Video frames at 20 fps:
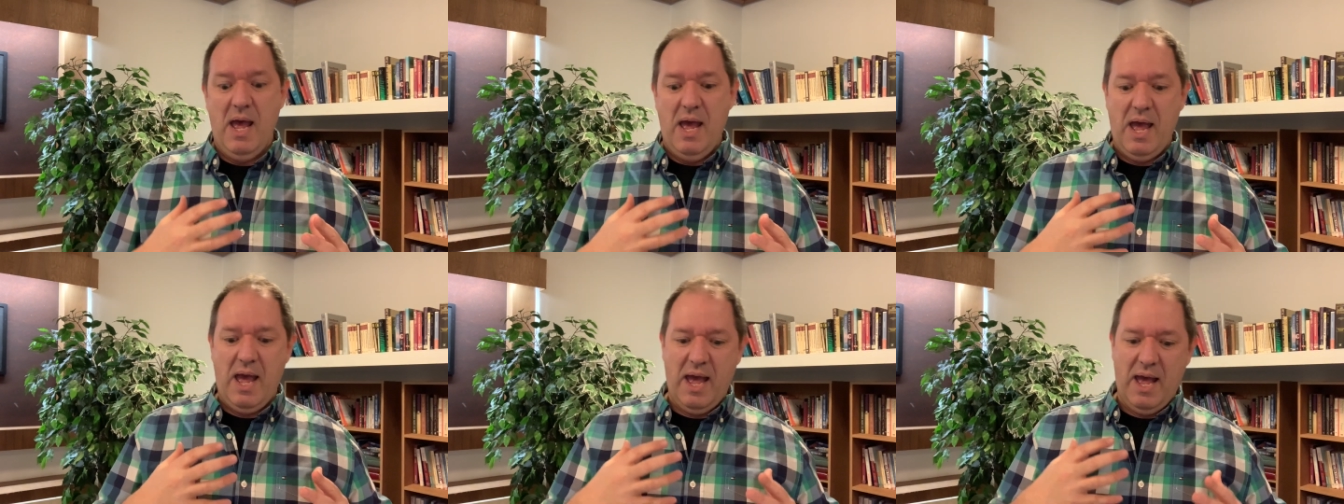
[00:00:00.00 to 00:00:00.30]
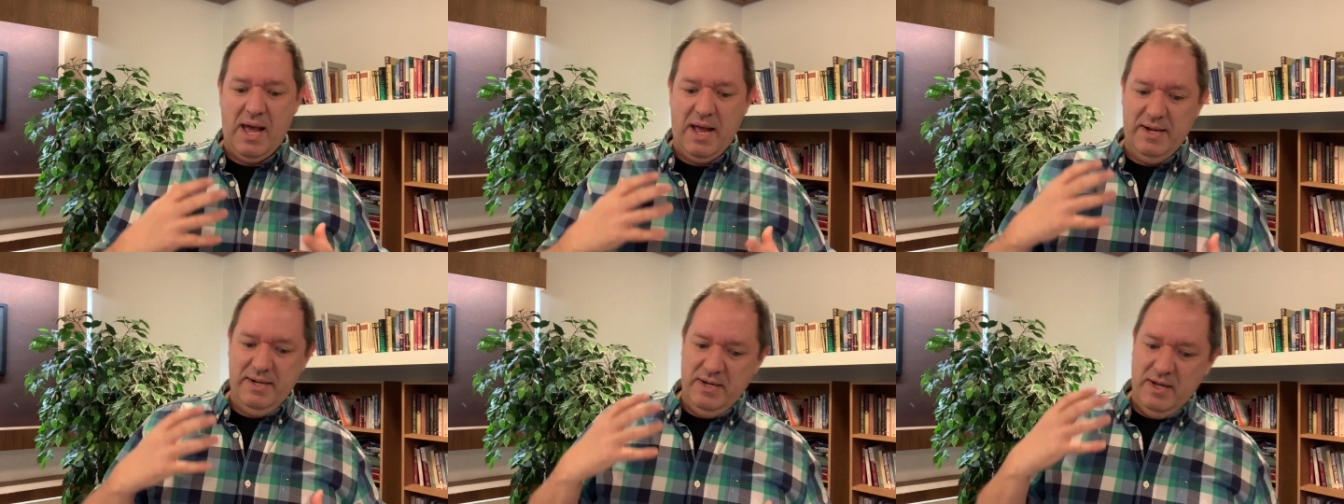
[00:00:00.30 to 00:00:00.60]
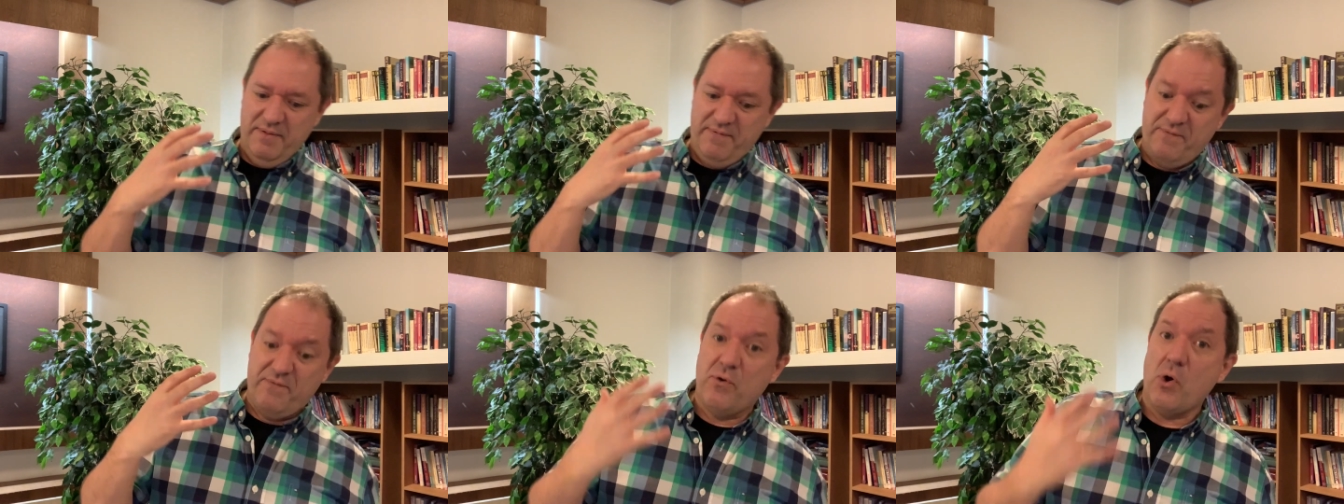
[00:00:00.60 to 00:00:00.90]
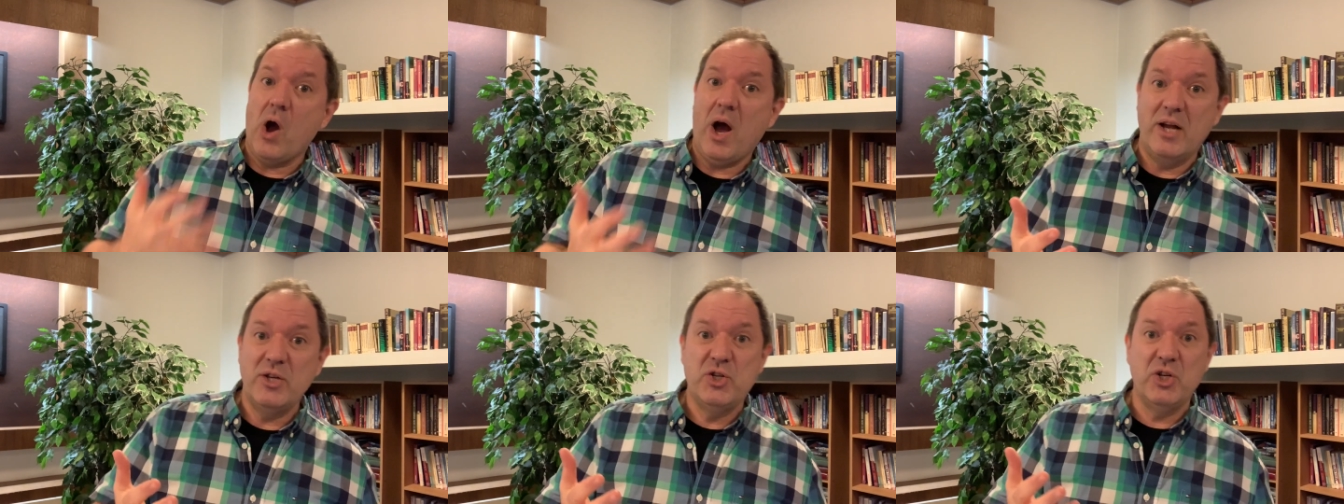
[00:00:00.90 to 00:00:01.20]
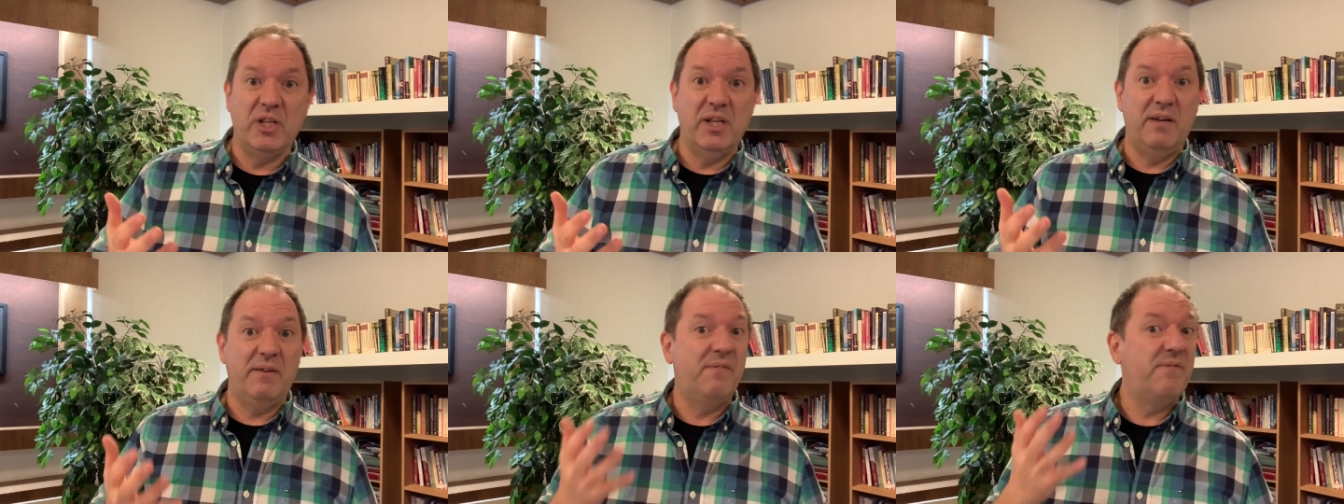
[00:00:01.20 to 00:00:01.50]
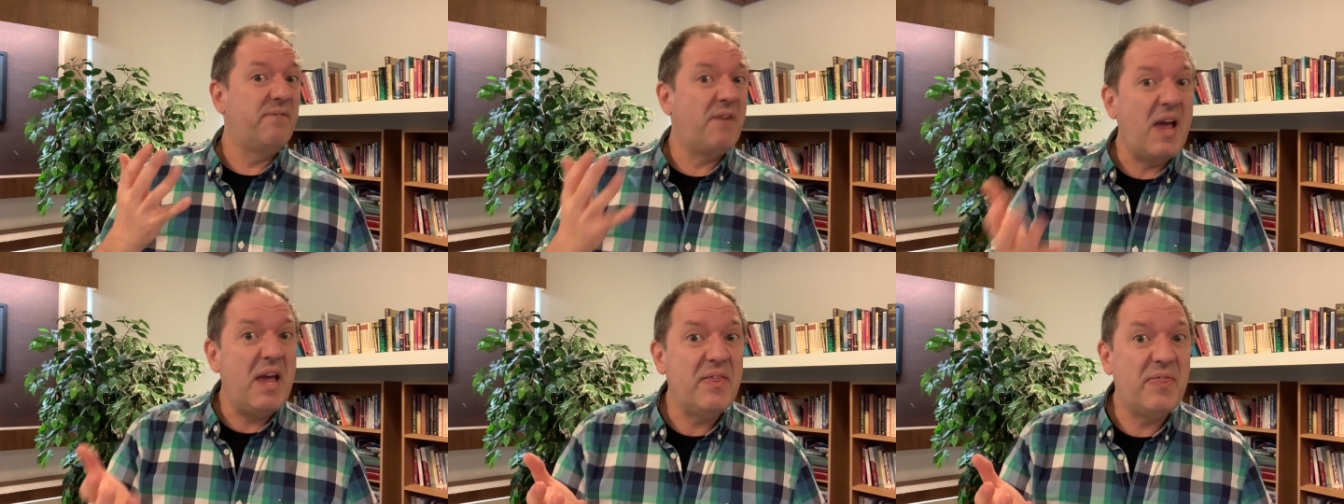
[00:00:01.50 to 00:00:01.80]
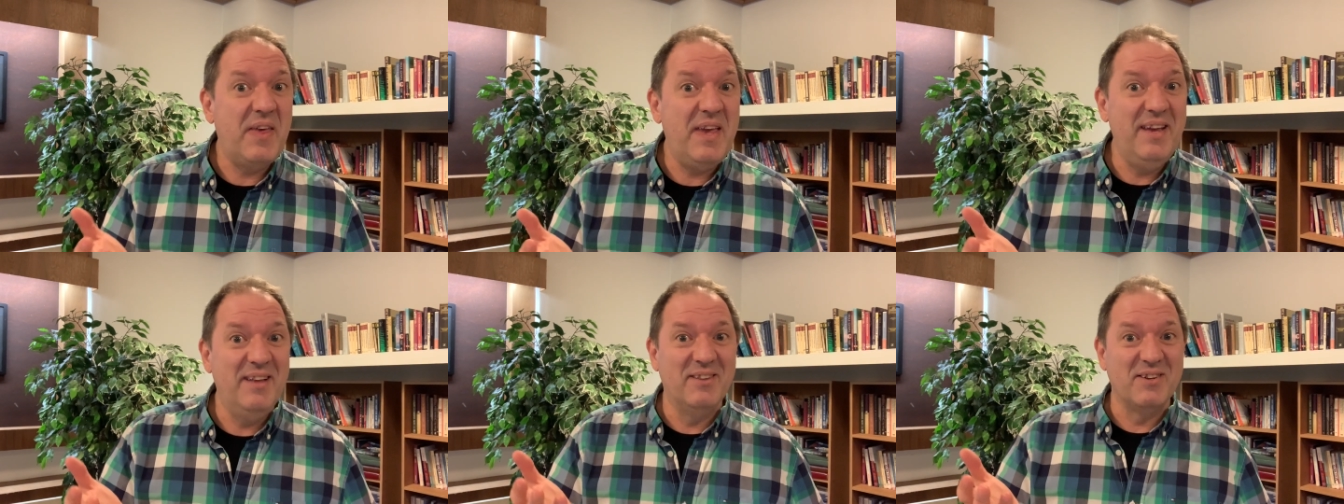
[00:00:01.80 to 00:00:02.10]
and fraudulent faith
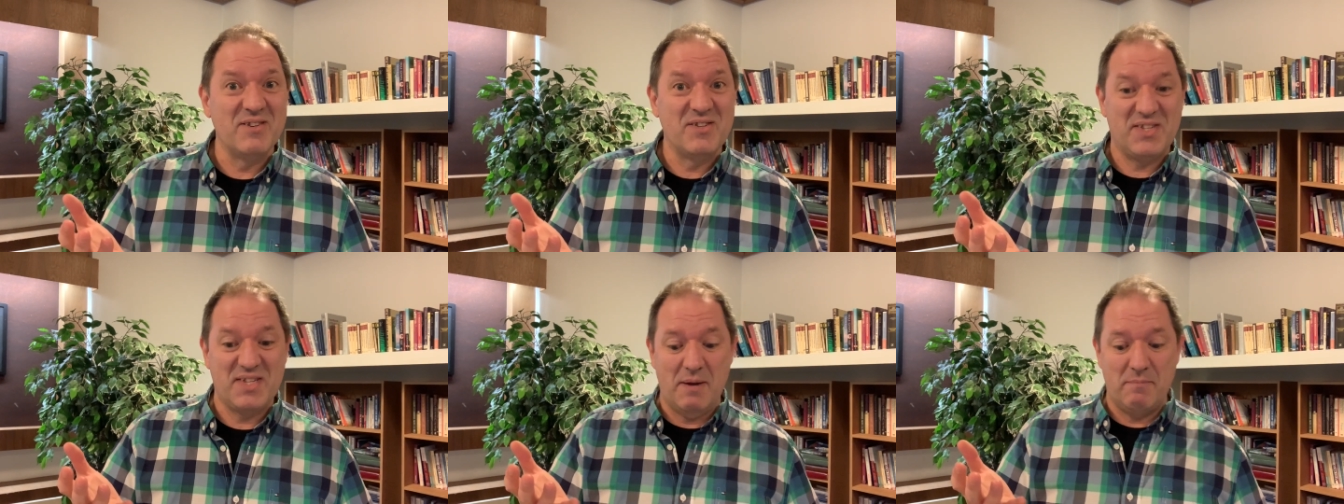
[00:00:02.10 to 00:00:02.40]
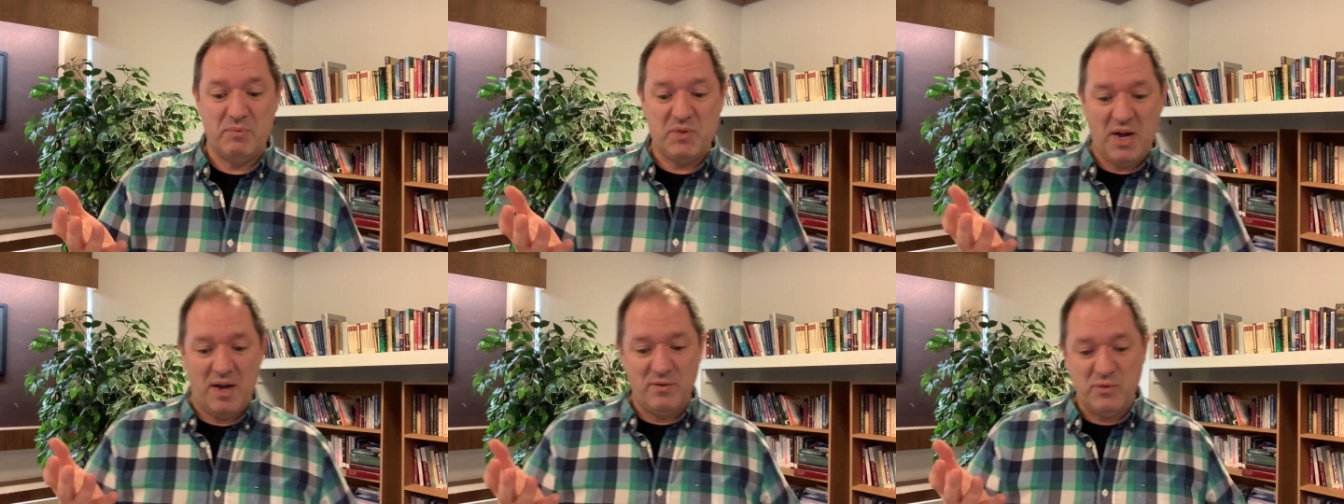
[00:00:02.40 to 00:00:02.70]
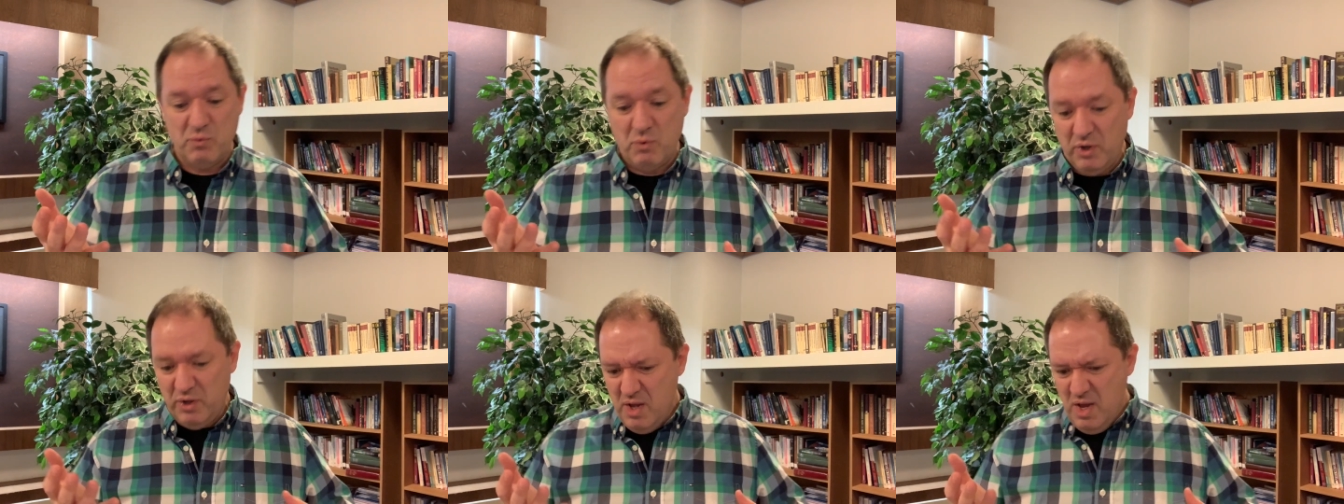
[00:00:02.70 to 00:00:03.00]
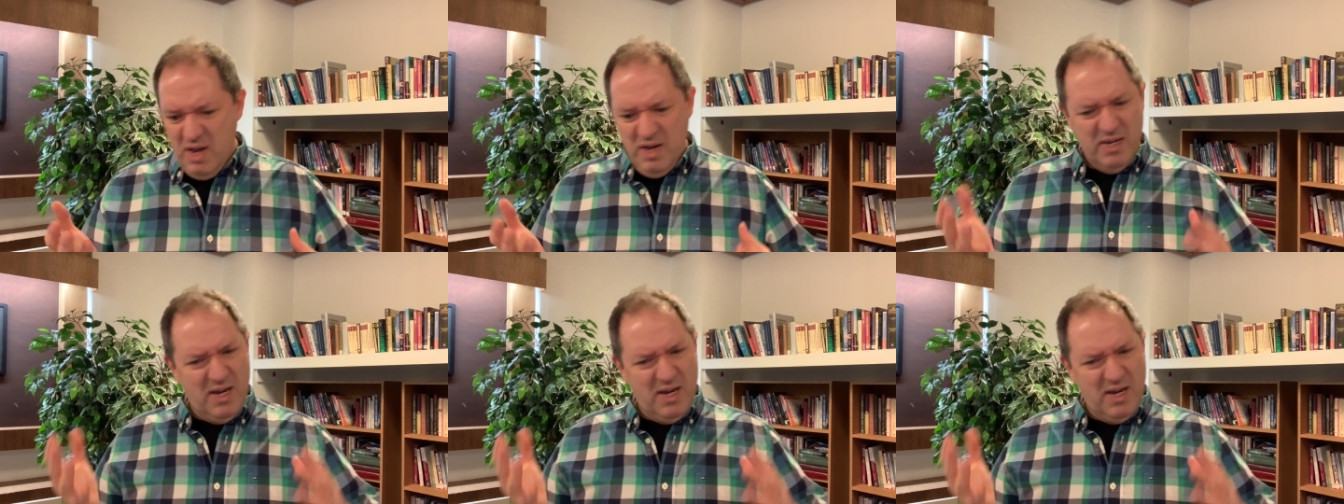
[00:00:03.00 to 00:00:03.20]
healers sometimes will